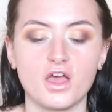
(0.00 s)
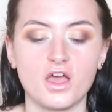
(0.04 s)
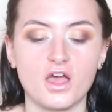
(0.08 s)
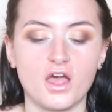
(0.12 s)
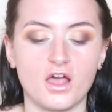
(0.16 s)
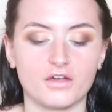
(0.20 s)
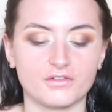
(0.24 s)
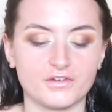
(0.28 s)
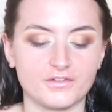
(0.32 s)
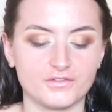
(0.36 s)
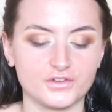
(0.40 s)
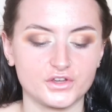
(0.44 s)

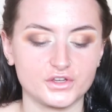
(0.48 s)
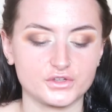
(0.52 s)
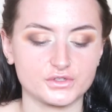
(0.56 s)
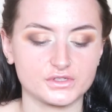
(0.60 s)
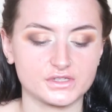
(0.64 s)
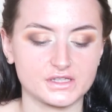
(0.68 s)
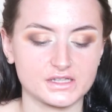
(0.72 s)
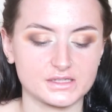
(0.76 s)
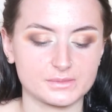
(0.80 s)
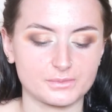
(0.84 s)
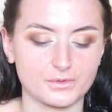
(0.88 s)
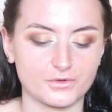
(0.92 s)
I've never used
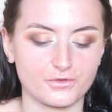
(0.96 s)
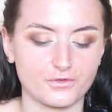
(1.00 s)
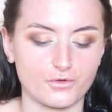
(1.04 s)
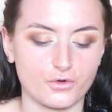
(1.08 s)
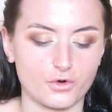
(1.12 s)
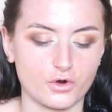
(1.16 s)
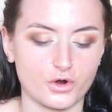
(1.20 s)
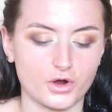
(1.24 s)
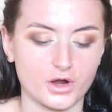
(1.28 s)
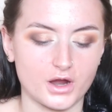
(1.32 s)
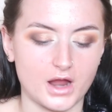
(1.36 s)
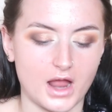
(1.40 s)
this
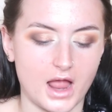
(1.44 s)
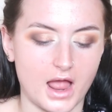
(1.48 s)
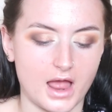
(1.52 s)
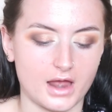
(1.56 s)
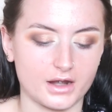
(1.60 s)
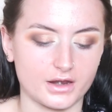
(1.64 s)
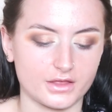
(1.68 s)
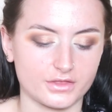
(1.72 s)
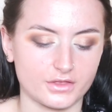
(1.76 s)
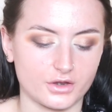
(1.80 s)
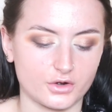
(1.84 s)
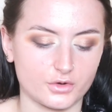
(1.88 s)
before, and
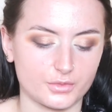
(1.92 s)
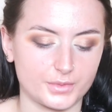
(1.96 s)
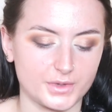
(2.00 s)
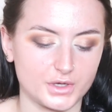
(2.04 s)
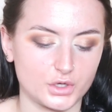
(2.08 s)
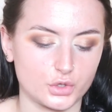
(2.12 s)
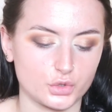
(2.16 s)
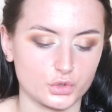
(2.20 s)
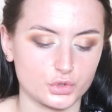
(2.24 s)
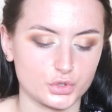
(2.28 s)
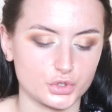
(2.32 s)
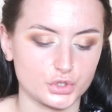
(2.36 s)
I thought it would be
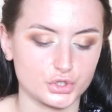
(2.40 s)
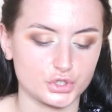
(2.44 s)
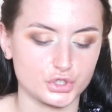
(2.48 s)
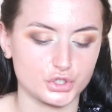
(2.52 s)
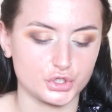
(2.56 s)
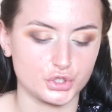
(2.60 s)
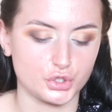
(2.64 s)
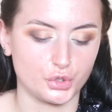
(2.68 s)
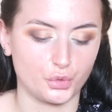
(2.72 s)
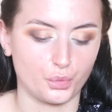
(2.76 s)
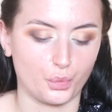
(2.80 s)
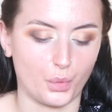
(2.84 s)
good
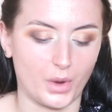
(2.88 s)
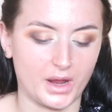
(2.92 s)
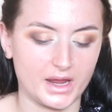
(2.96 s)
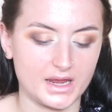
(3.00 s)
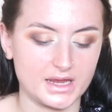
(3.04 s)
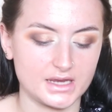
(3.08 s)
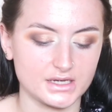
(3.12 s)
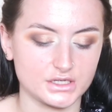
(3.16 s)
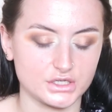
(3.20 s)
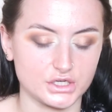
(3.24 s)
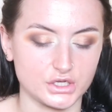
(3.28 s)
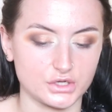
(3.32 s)
to
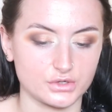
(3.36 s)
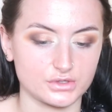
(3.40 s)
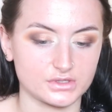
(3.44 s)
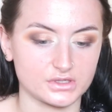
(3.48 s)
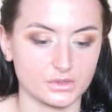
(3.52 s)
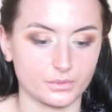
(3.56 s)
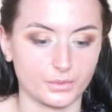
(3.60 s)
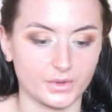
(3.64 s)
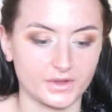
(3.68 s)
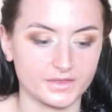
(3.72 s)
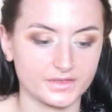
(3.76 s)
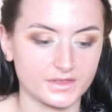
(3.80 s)
wait to use
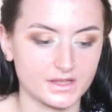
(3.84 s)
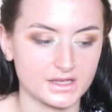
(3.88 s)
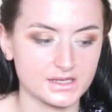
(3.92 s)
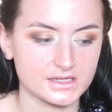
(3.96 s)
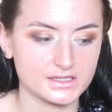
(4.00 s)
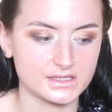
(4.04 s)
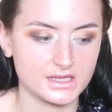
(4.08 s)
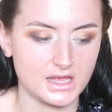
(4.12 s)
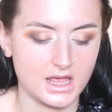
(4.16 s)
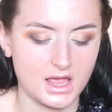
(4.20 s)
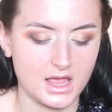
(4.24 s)
it with this.